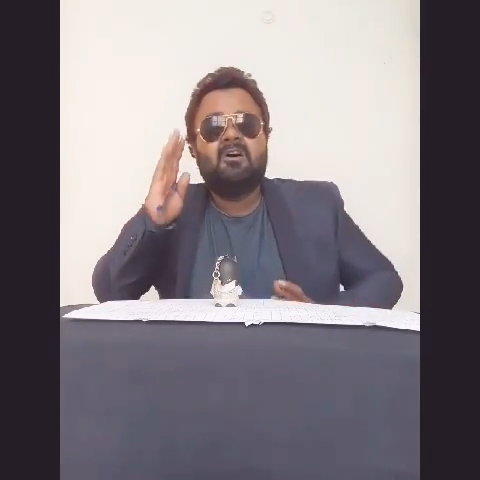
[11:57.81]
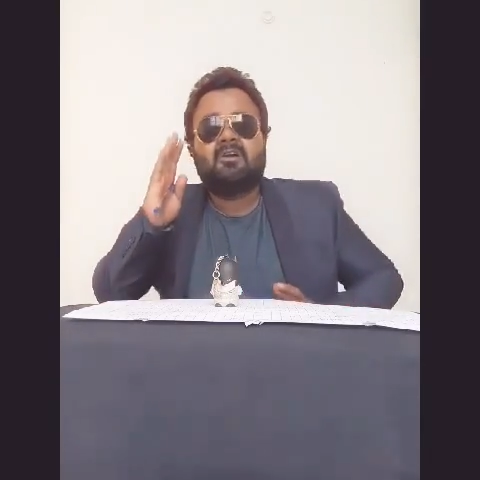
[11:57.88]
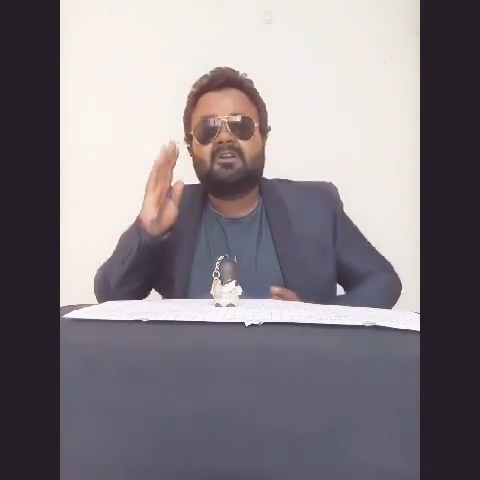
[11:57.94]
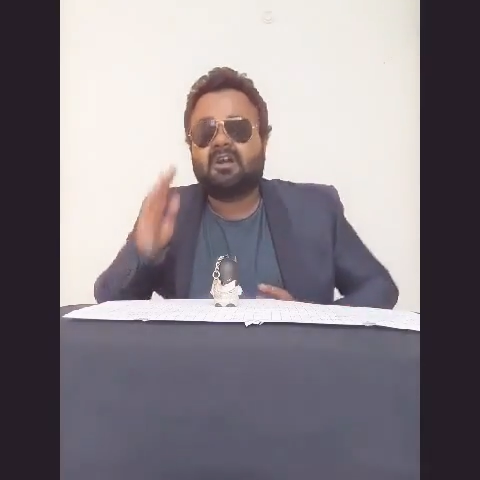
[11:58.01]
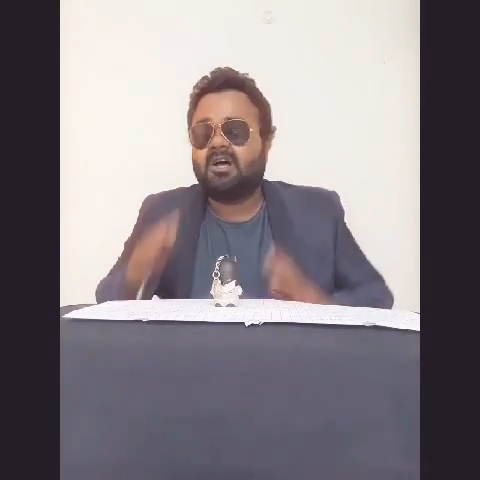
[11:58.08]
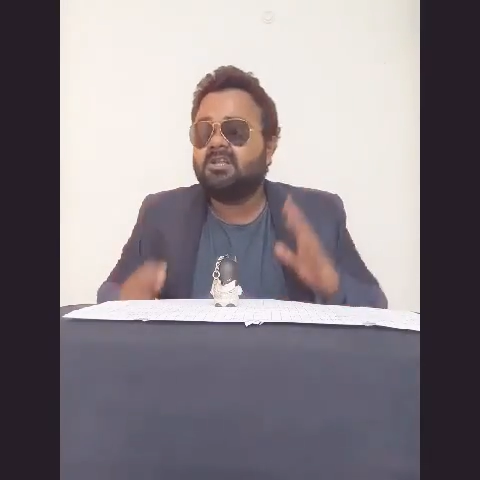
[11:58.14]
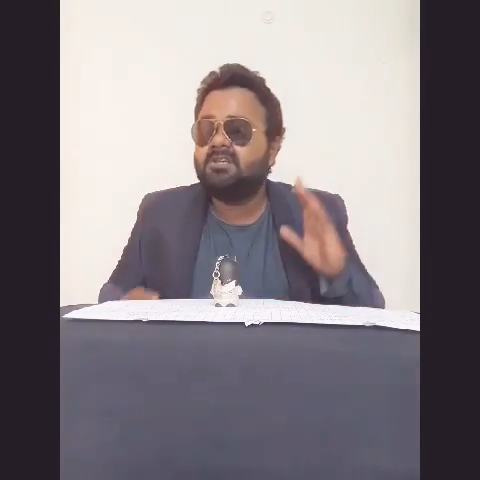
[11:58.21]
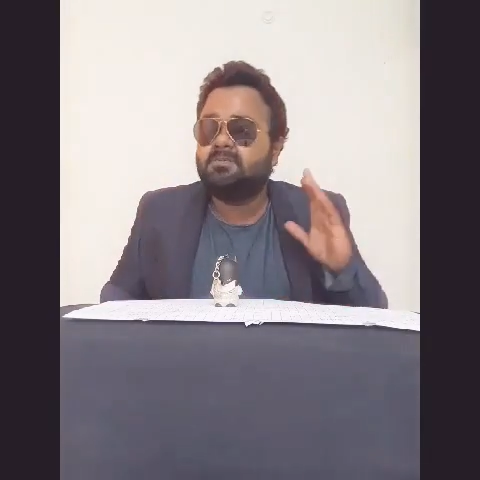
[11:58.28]

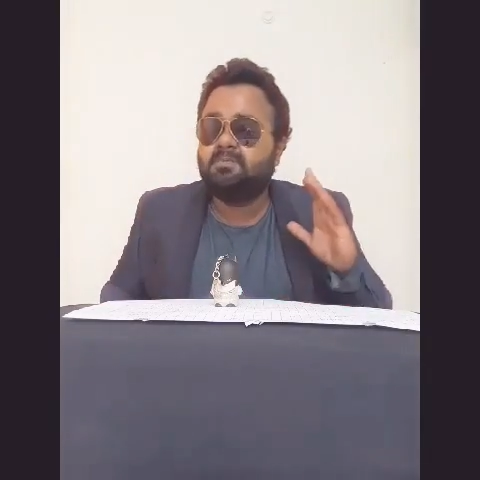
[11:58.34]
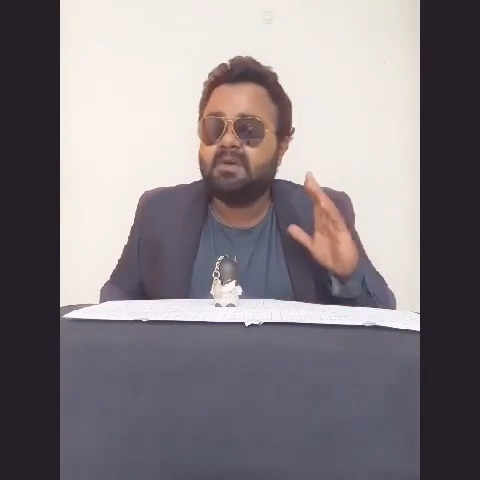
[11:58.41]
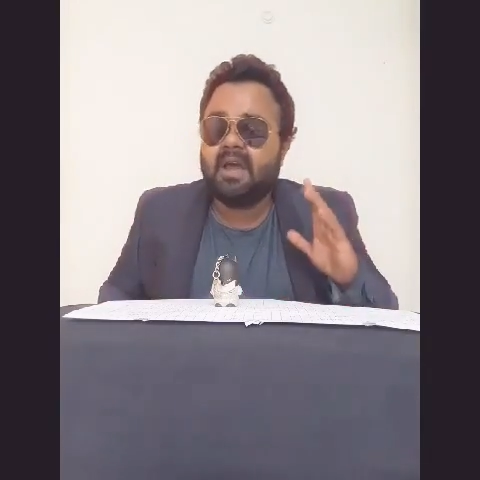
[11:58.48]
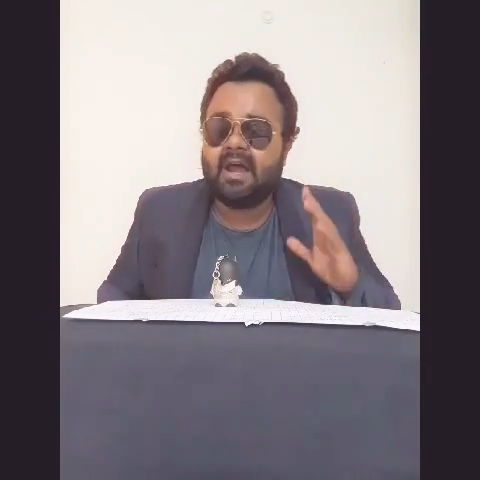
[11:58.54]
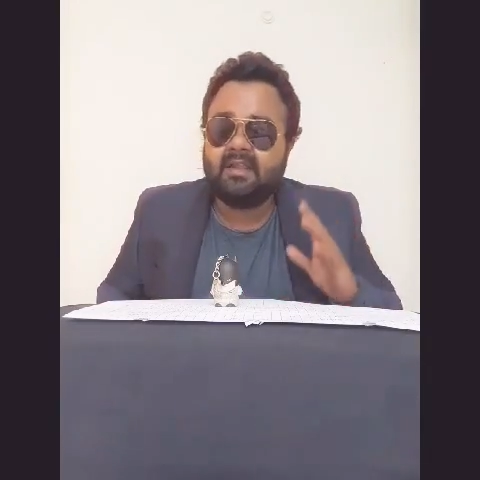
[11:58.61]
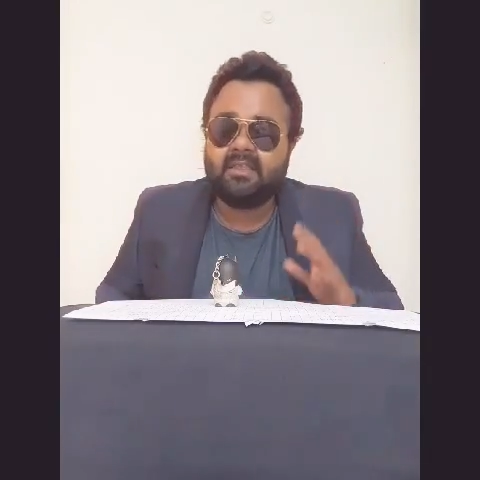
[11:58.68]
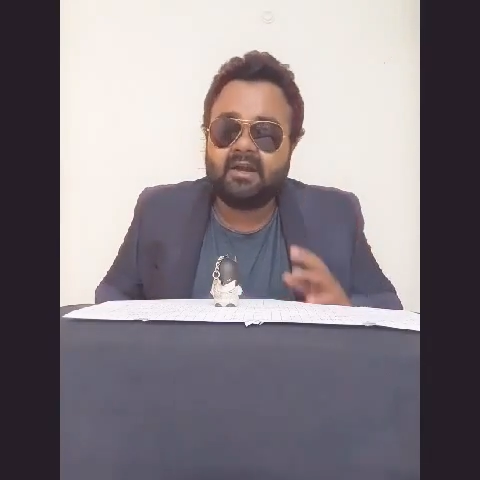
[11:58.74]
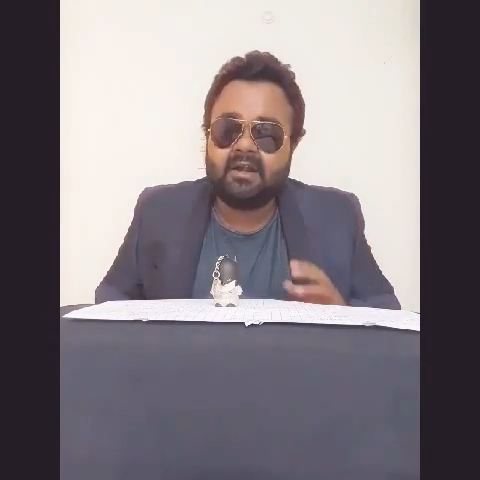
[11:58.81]
runs
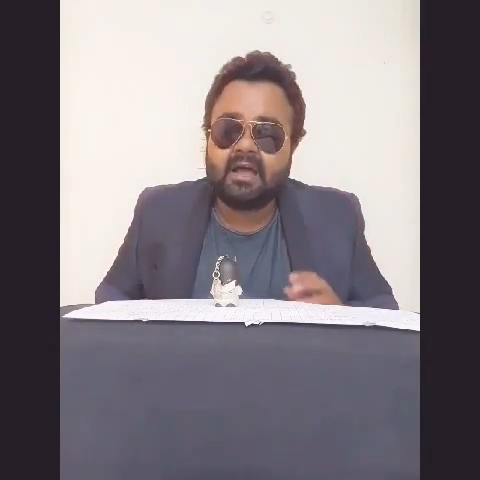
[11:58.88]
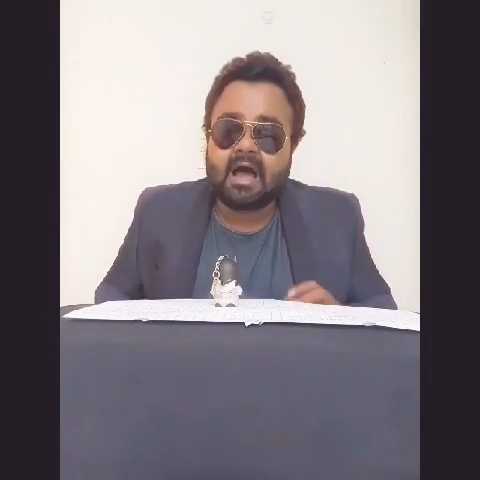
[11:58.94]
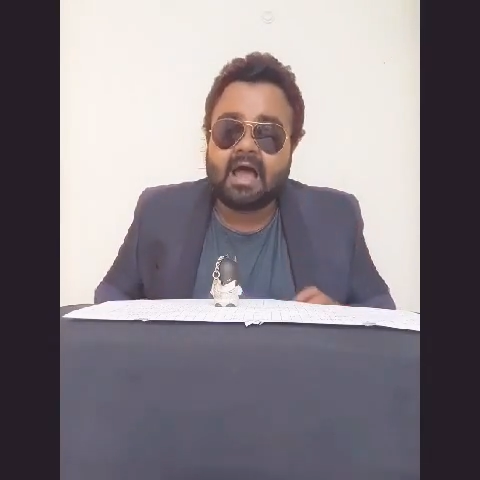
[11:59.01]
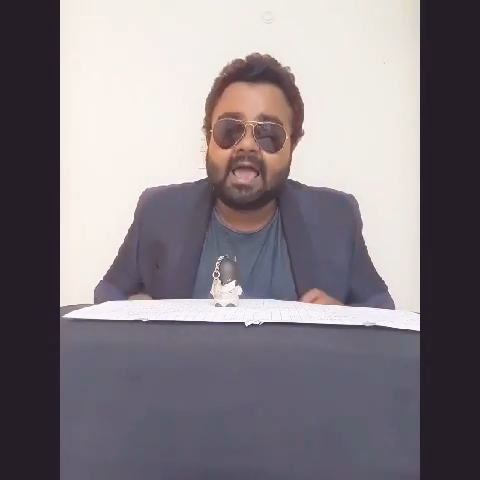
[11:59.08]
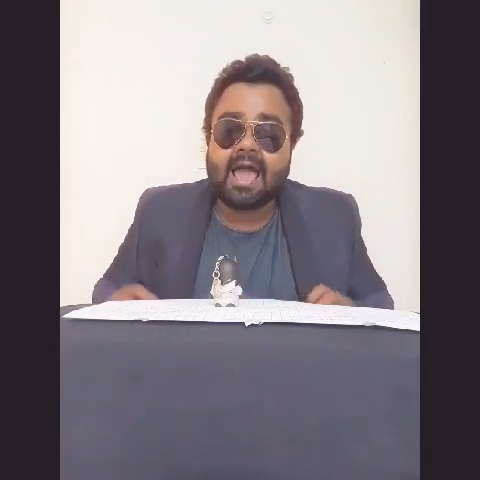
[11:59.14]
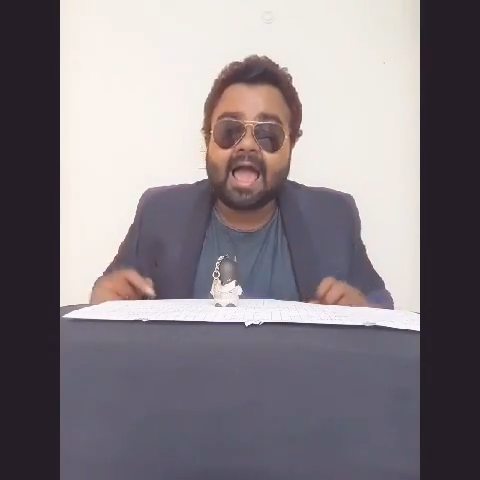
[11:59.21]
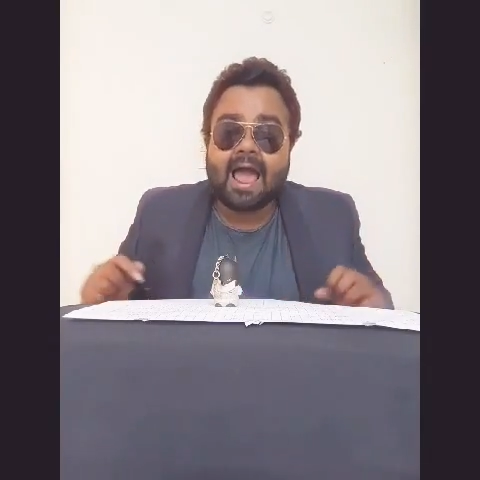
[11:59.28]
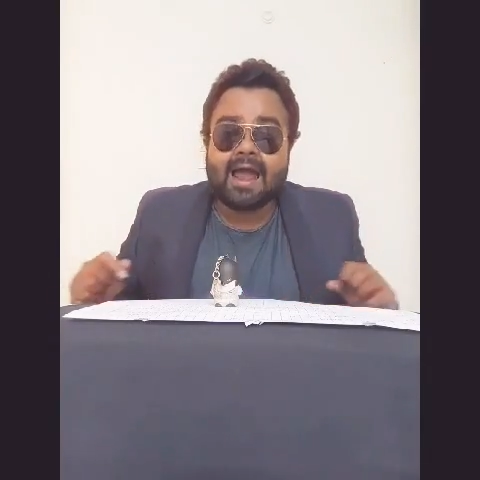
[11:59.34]
behind that
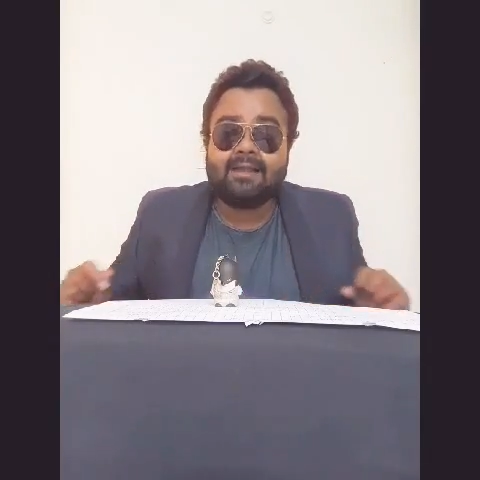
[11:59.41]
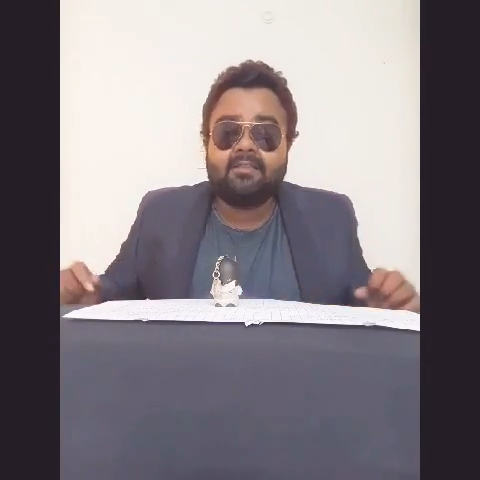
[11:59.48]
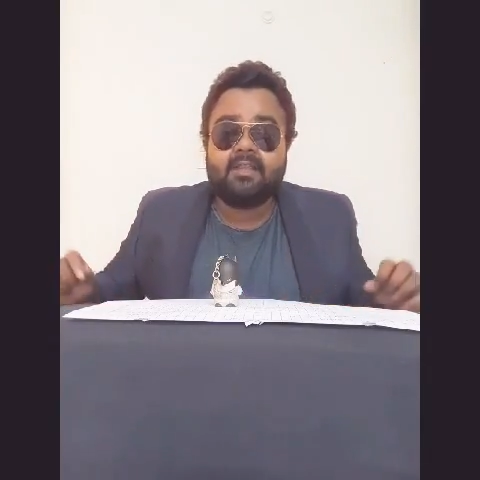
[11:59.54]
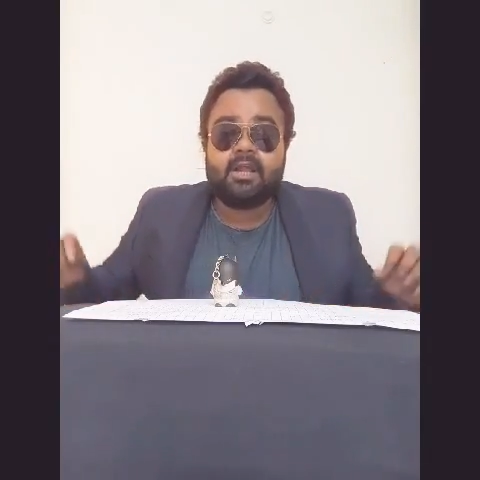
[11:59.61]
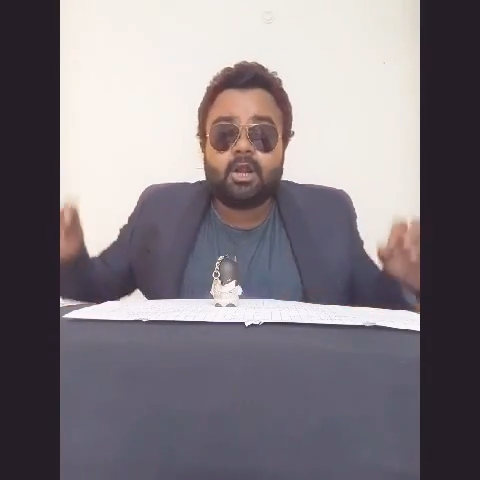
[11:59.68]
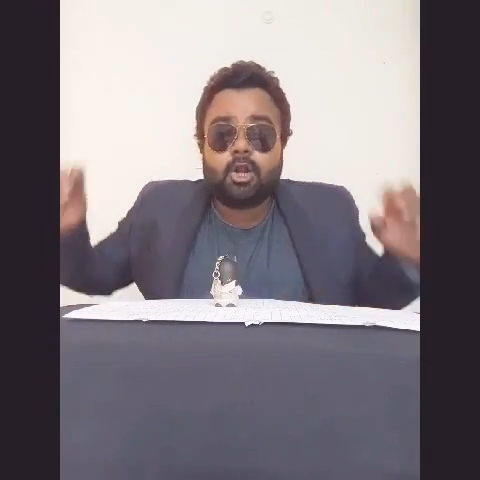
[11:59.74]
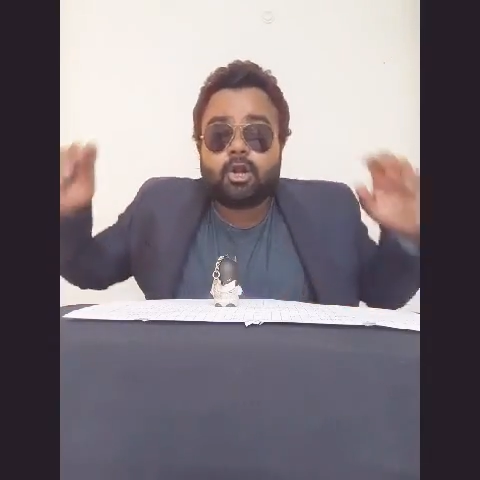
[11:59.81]
guy, and there